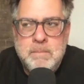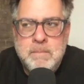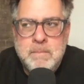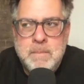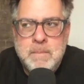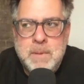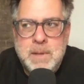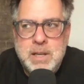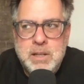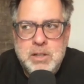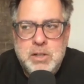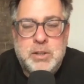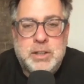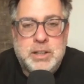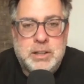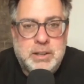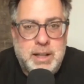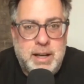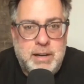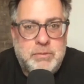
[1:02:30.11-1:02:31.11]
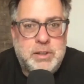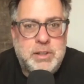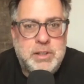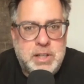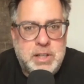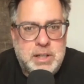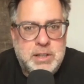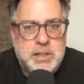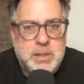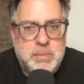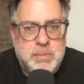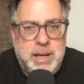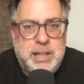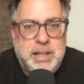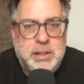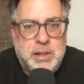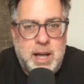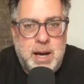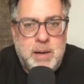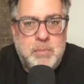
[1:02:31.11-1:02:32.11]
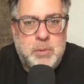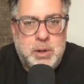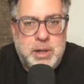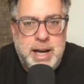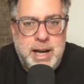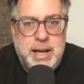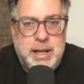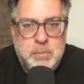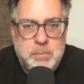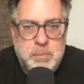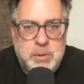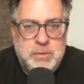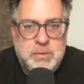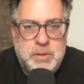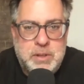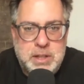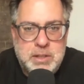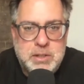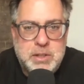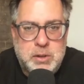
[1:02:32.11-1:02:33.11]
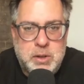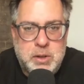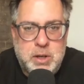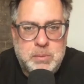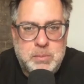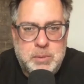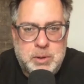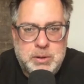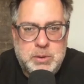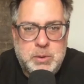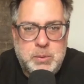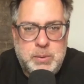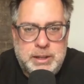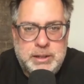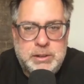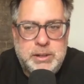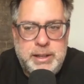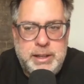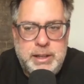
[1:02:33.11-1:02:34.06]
you can leverage it to make a lot more hay and move things along more quickly.